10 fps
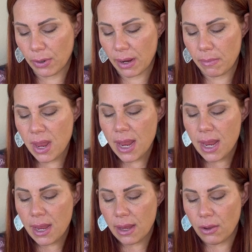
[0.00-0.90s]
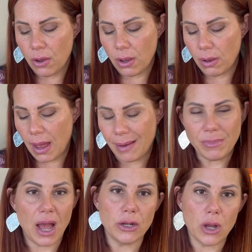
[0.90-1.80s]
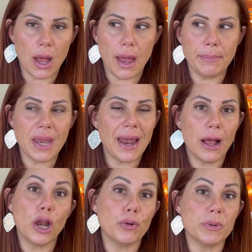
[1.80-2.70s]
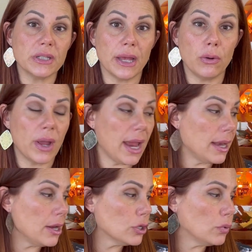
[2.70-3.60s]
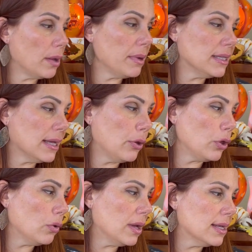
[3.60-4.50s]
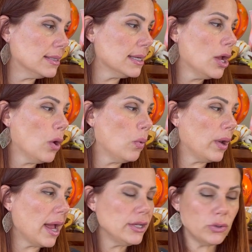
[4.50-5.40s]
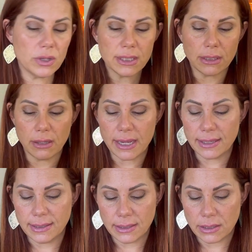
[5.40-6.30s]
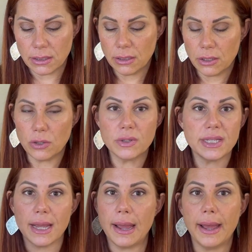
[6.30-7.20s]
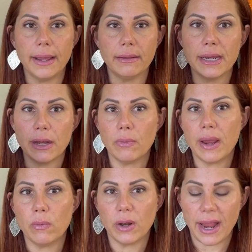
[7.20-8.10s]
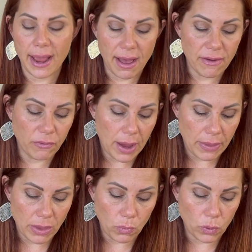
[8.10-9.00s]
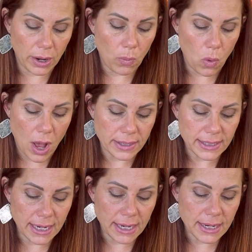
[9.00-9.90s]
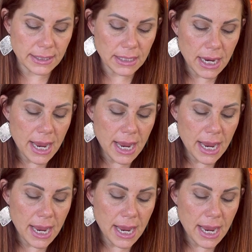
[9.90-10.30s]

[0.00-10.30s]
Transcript: I'm I'm, I'm, I'm not 100%. Okay, and here's what I'm going to tell you is when I do this list, you see I highlight, I write what I have, and then what I want in it.